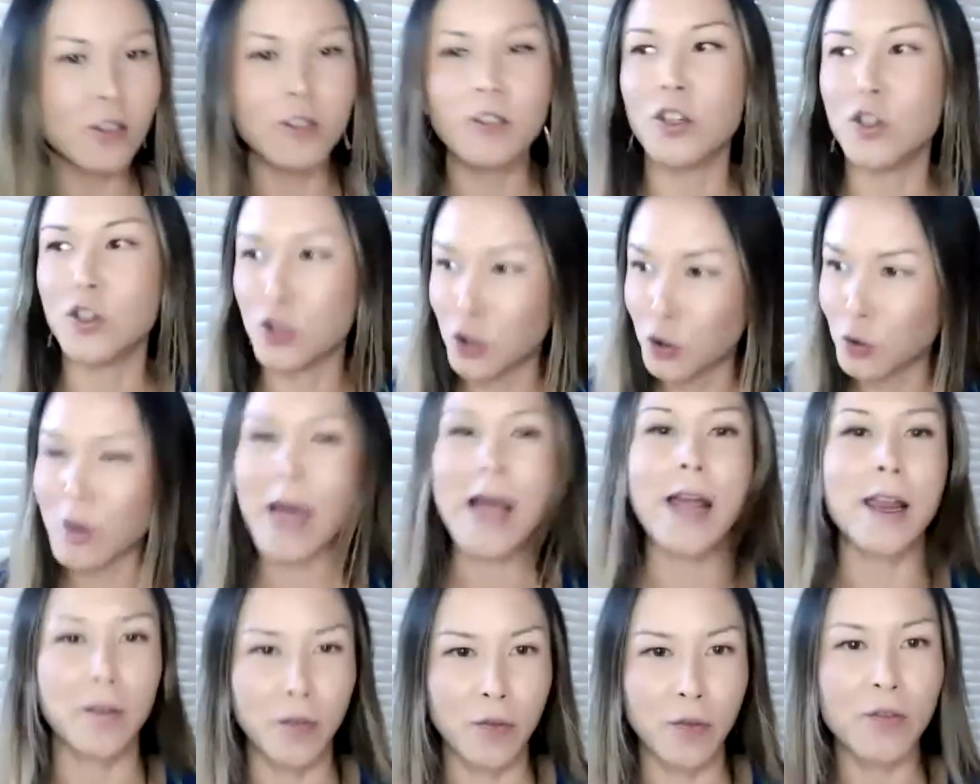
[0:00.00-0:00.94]
you do
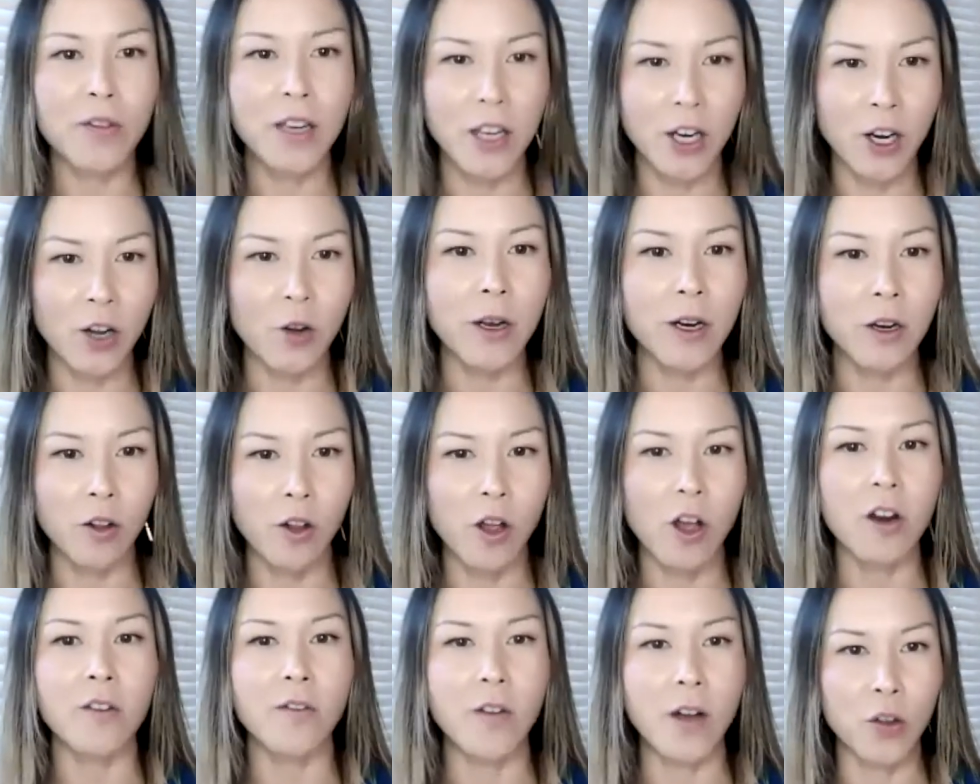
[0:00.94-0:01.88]
life you know in a
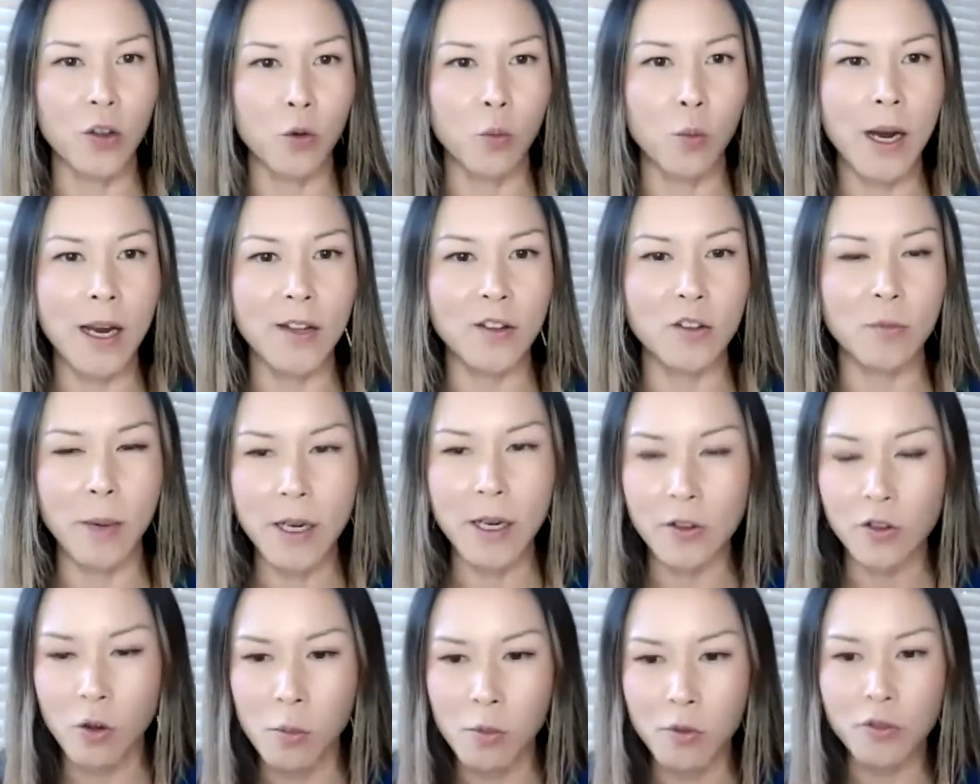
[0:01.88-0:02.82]
lot of other ways but
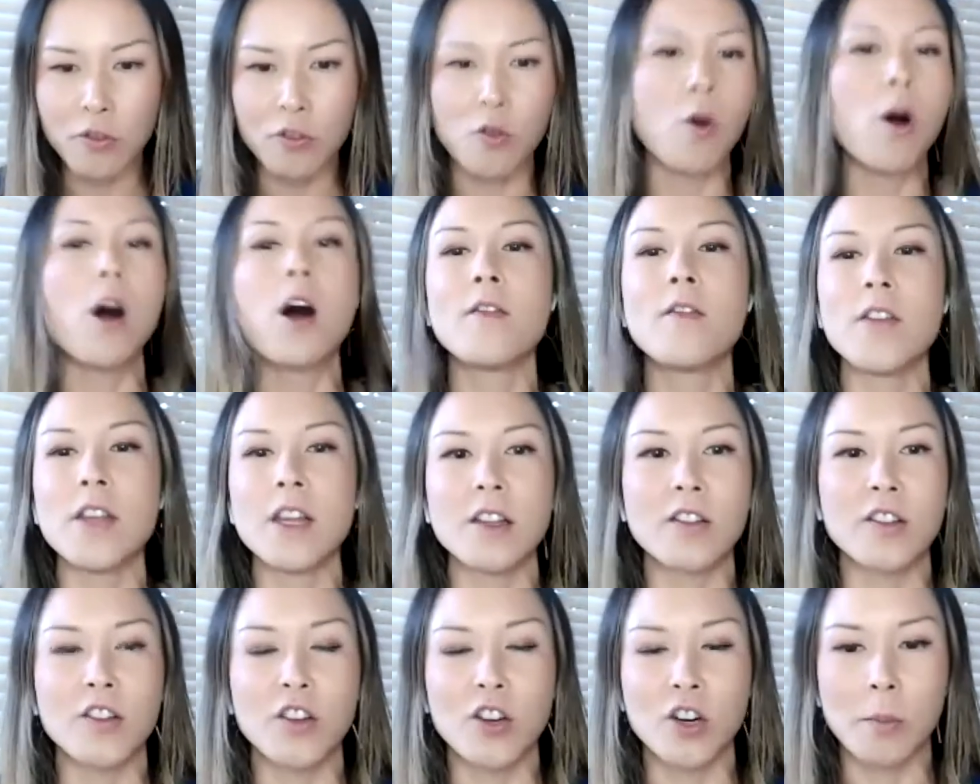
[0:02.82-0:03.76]
it's almost so
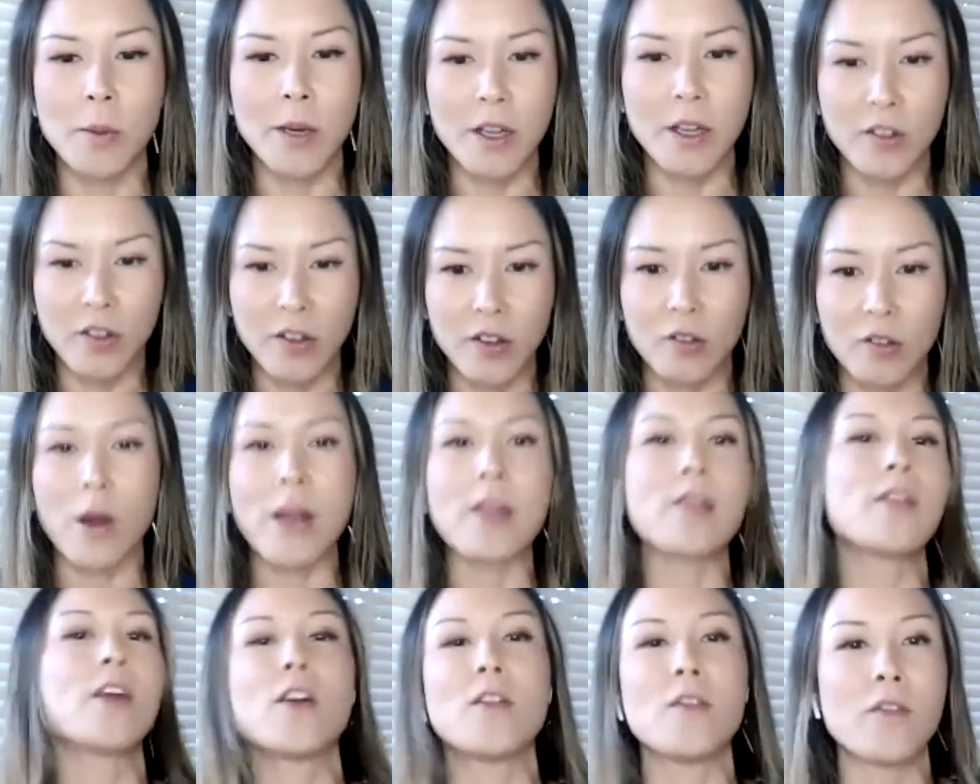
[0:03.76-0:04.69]
obvious you know because it's
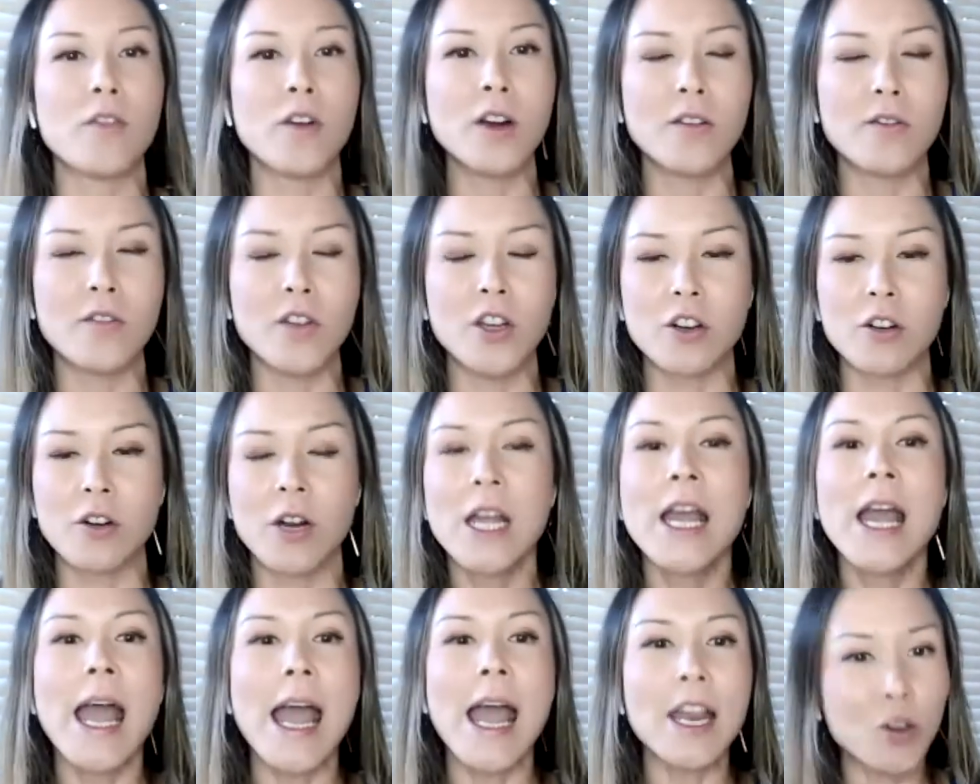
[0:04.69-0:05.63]
right there in front of you
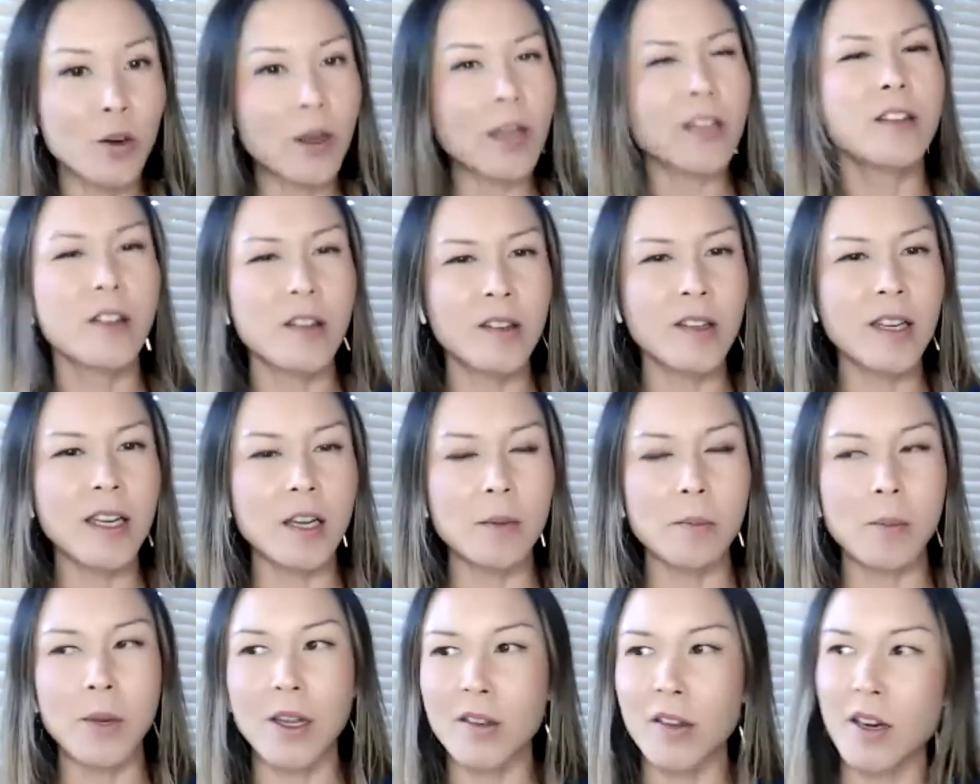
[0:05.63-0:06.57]
and you get to see
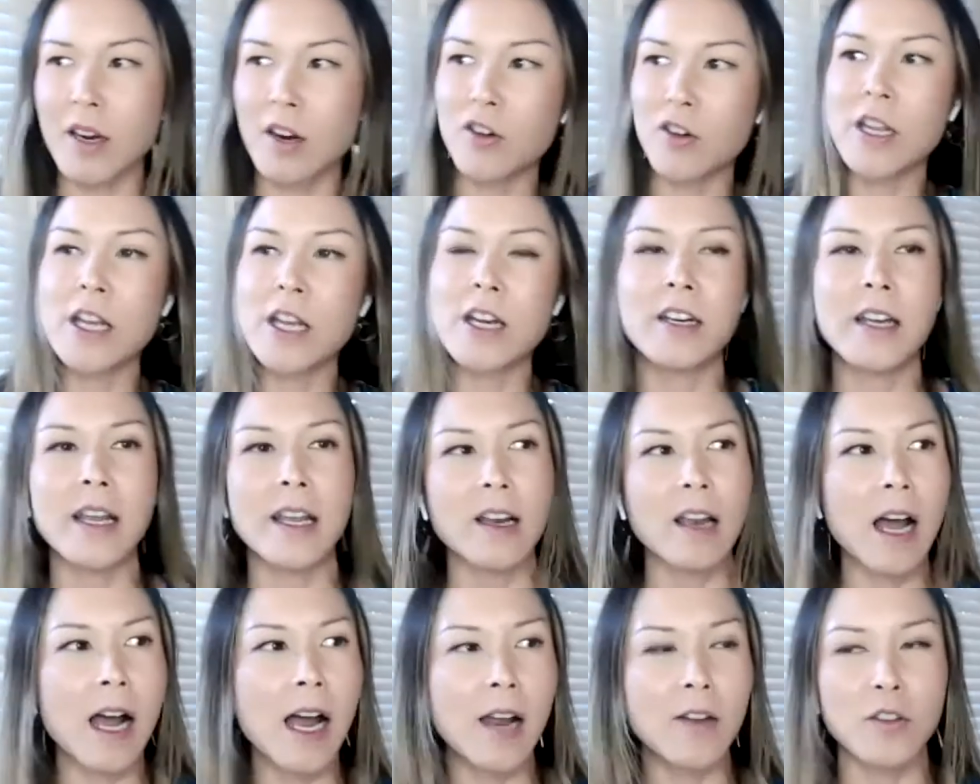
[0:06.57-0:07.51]
it because in our day-to-day
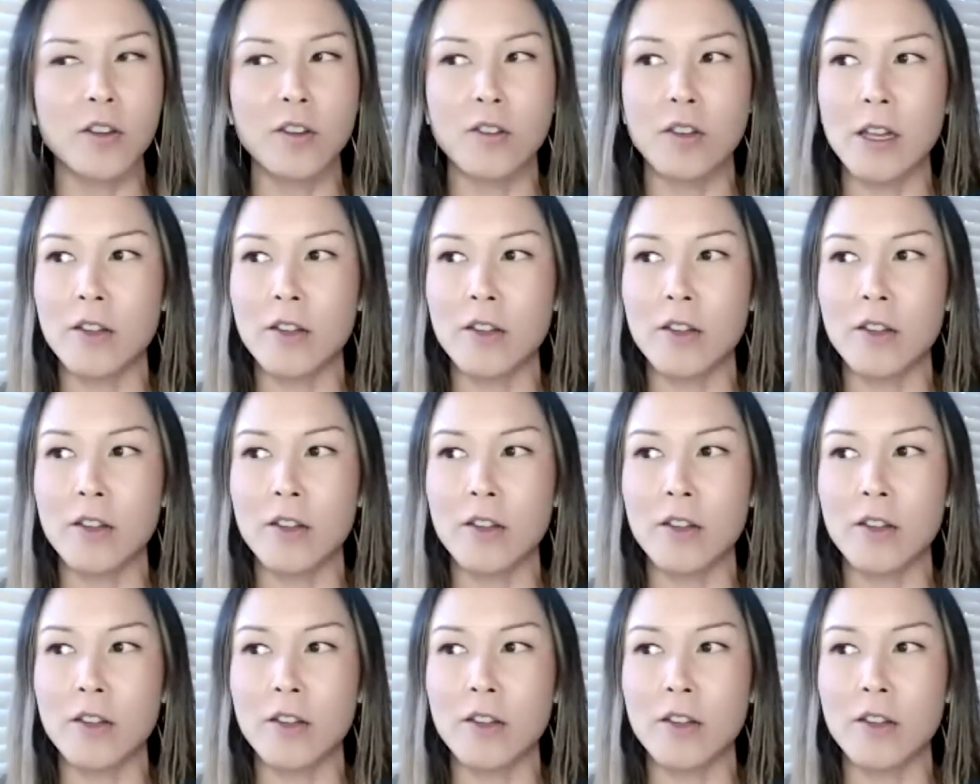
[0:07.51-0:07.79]
lives it's,